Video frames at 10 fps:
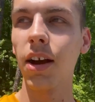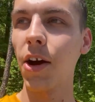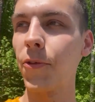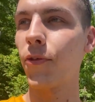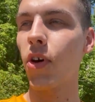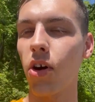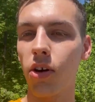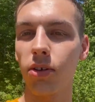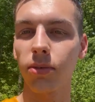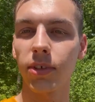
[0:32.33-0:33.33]
I've
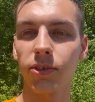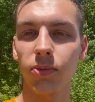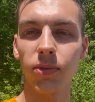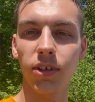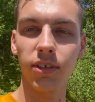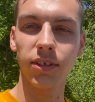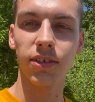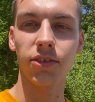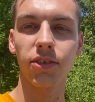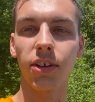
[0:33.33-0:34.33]
always wanted to
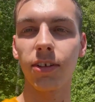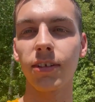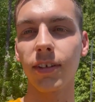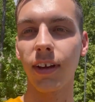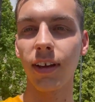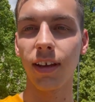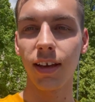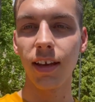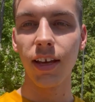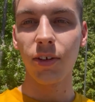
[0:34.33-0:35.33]
start
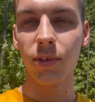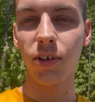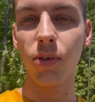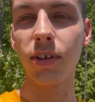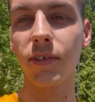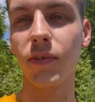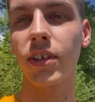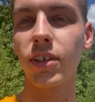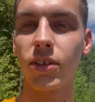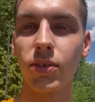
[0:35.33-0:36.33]
recording
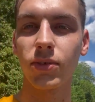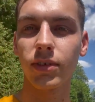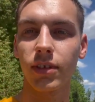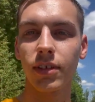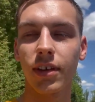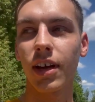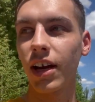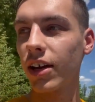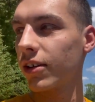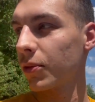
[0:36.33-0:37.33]
videos
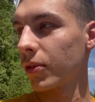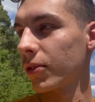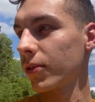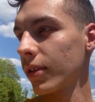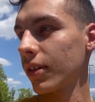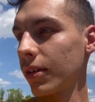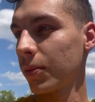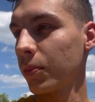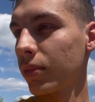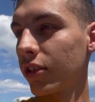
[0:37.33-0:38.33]
with
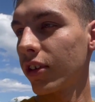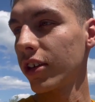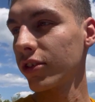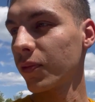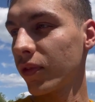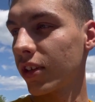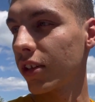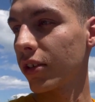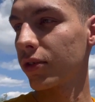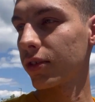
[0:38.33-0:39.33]
progression
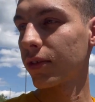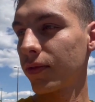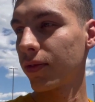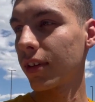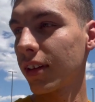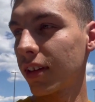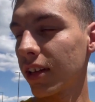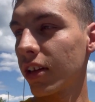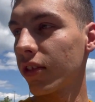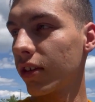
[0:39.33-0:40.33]
videos of the
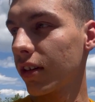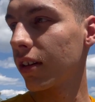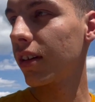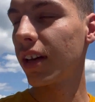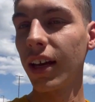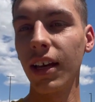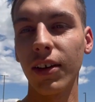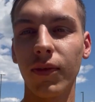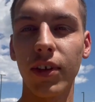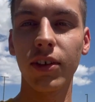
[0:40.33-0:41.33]
other
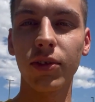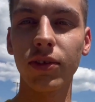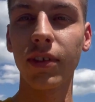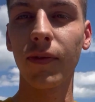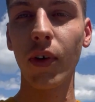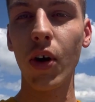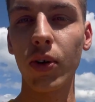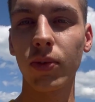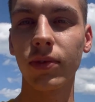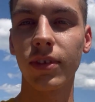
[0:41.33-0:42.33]
vehicles I've
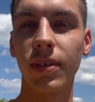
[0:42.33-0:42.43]
owned.